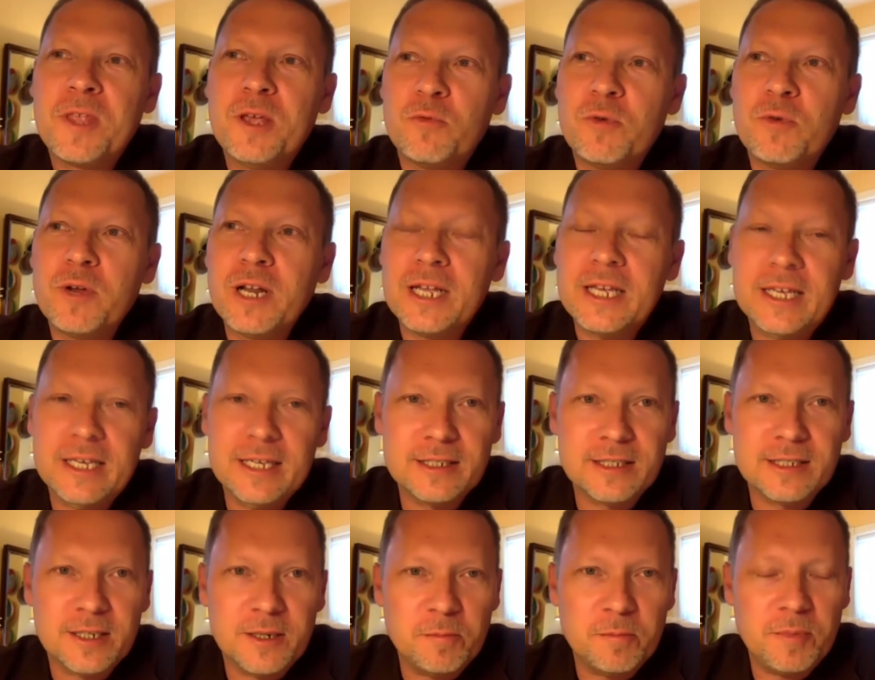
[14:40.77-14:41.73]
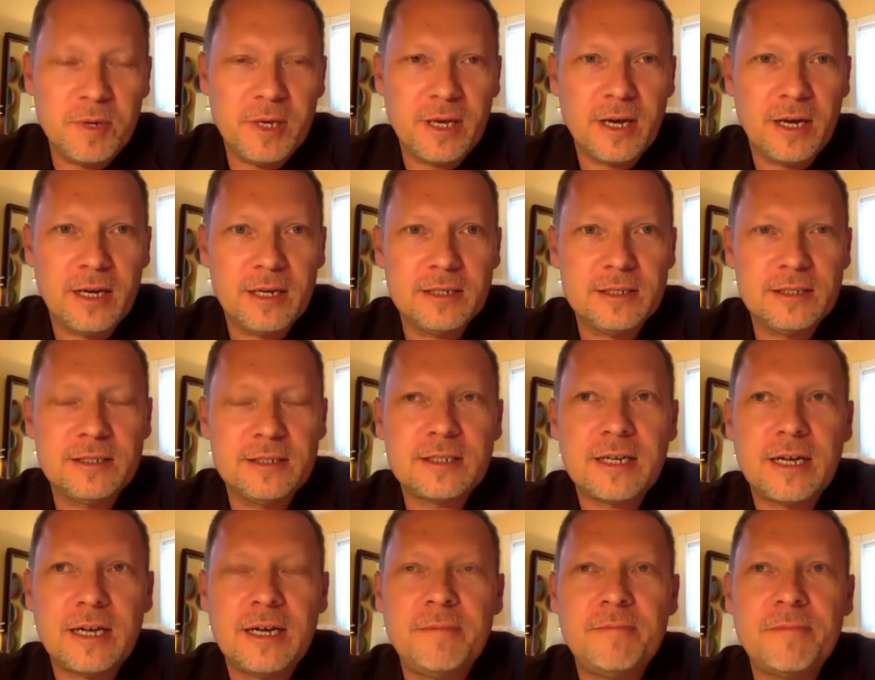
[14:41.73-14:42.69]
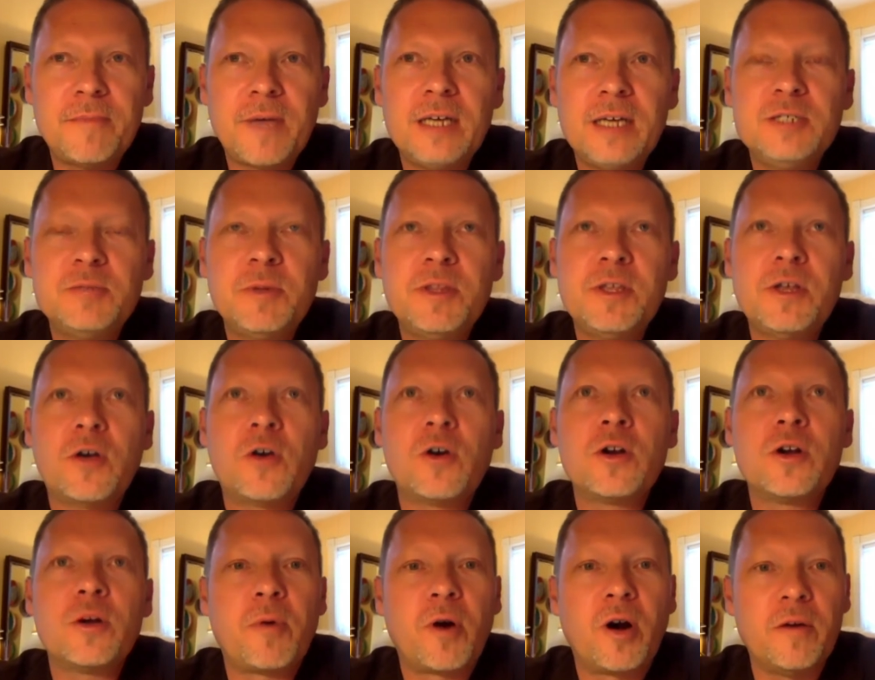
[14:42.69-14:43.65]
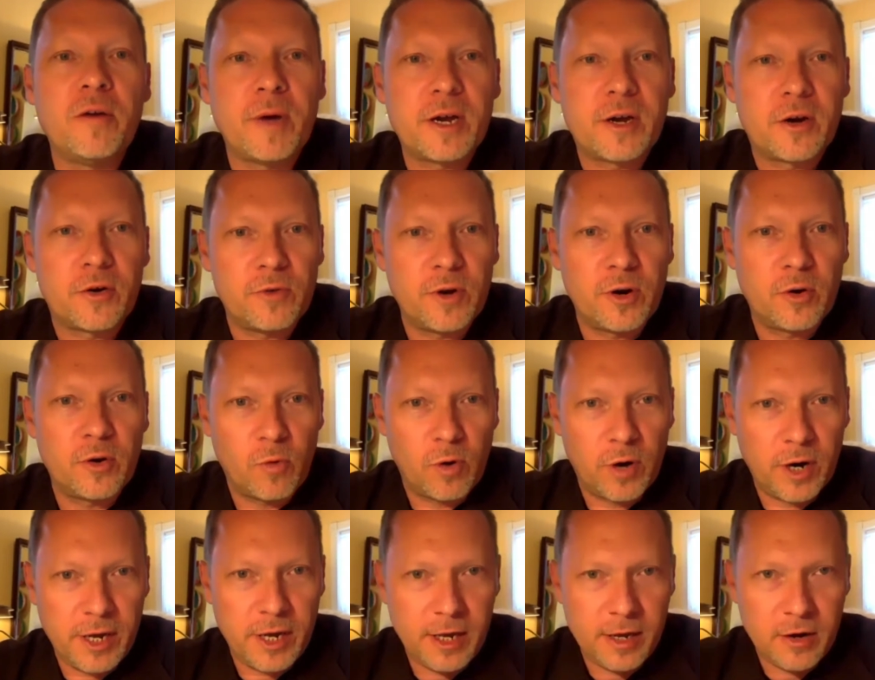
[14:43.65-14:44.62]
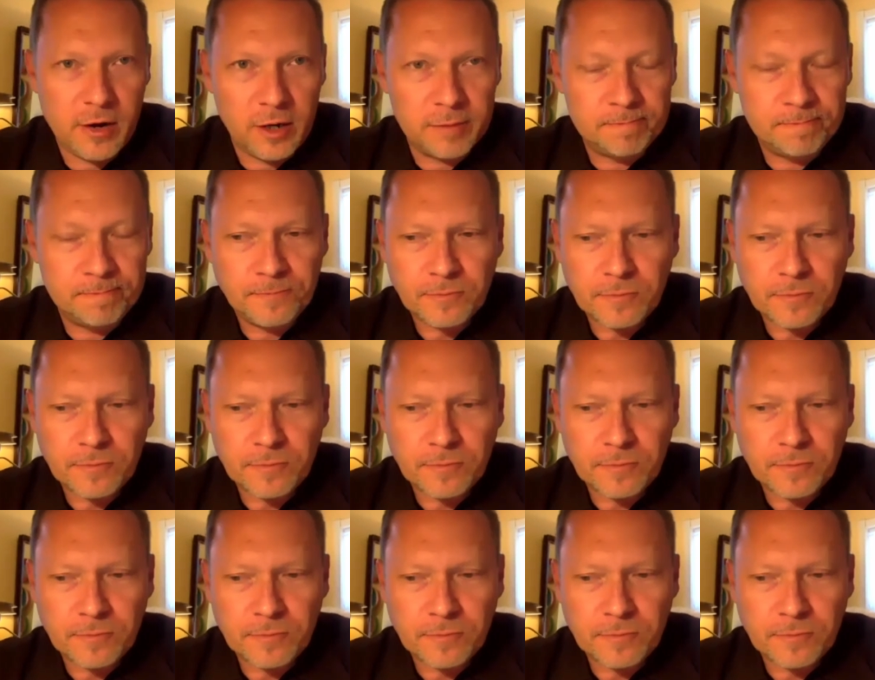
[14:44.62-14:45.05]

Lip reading: it really isn't, because I spent the earlier part of my career working on